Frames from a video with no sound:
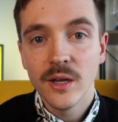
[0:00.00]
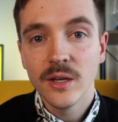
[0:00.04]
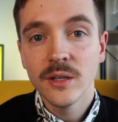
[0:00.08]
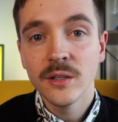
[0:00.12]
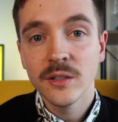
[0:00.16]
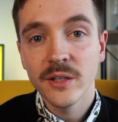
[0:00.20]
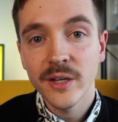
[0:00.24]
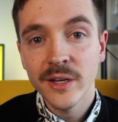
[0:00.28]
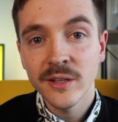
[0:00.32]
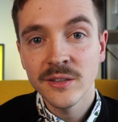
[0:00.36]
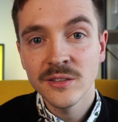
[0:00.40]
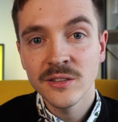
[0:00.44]
In
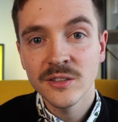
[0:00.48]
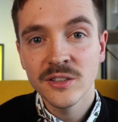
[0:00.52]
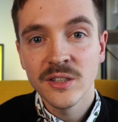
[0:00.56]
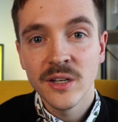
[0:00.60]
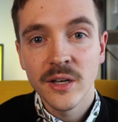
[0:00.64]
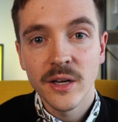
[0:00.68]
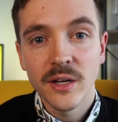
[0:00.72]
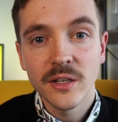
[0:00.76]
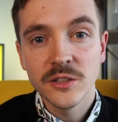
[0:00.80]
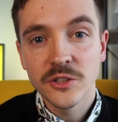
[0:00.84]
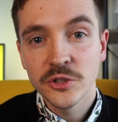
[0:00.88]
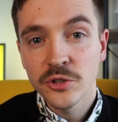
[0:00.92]
the end,
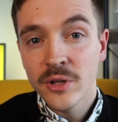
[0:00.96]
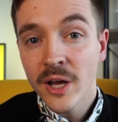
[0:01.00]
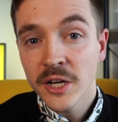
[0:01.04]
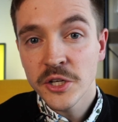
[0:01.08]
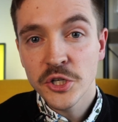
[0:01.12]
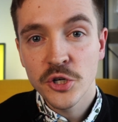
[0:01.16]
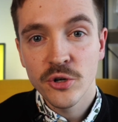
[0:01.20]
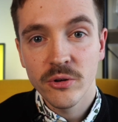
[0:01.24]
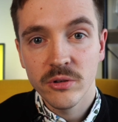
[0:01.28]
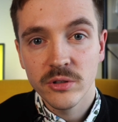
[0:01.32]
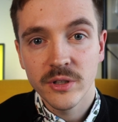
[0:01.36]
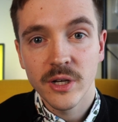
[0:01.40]
it's
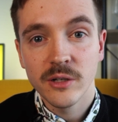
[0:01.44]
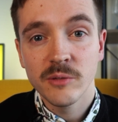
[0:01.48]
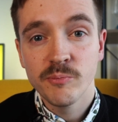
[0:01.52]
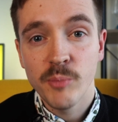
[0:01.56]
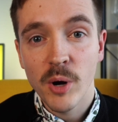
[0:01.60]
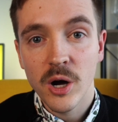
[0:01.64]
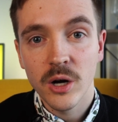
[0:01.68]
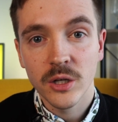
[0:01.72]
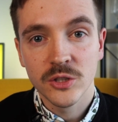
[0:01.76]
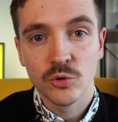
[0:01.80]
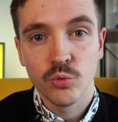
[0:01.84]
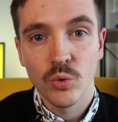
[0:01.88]
natural that
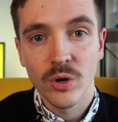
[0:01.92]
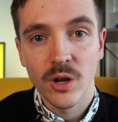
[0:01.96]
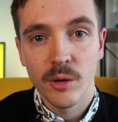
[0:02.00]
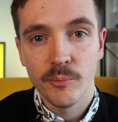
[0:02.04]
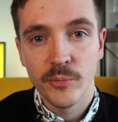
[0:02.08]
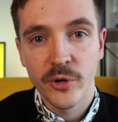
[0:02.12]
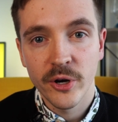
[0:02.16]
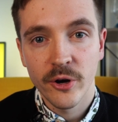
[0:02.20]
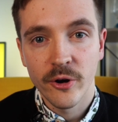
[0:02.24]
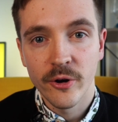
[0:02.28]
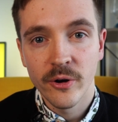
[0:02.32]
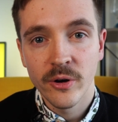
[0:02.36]
bugs will
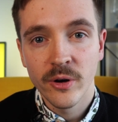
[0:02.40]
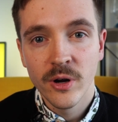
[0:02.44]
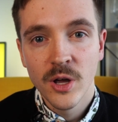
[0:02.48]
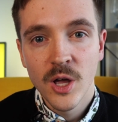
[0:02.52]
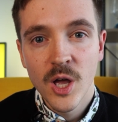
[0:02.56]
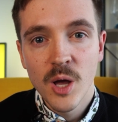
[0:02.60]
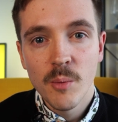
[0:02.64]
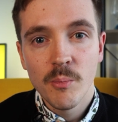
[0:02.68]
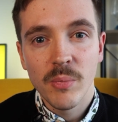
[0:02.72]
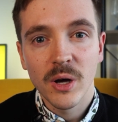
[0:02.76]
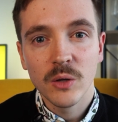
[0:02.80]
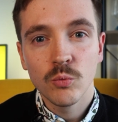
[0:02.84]
appear,
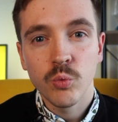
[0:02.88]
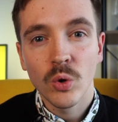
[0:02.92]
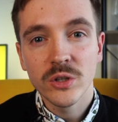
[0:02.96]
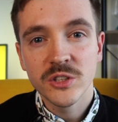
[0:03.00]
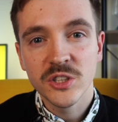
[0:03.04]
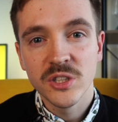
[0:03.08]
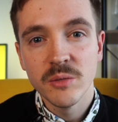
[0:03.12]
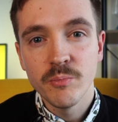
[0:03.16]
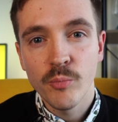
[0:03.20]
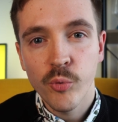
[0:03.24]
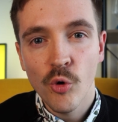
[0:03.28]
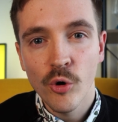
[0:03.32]
but
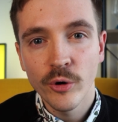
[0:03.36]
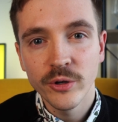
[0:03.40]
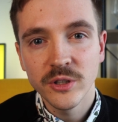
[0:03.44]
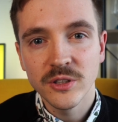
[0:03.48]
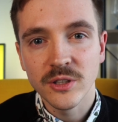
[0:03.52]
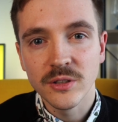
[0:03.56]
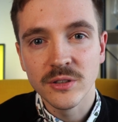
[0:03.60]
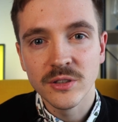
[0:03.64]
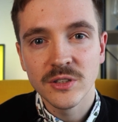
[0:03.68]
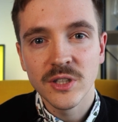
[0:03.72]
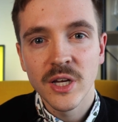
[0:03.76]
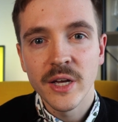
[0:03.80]
what's
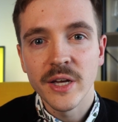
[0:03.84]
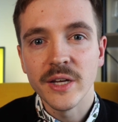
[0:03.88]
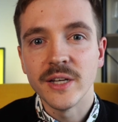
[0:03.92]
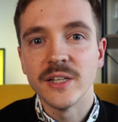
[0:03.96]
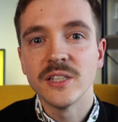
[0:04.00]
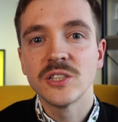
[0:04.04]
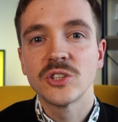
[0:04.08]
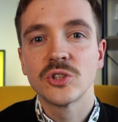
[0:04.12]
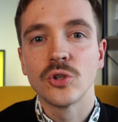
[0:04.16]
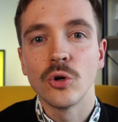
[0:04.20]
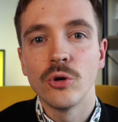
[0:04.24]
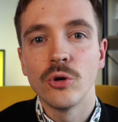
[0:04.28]
important is to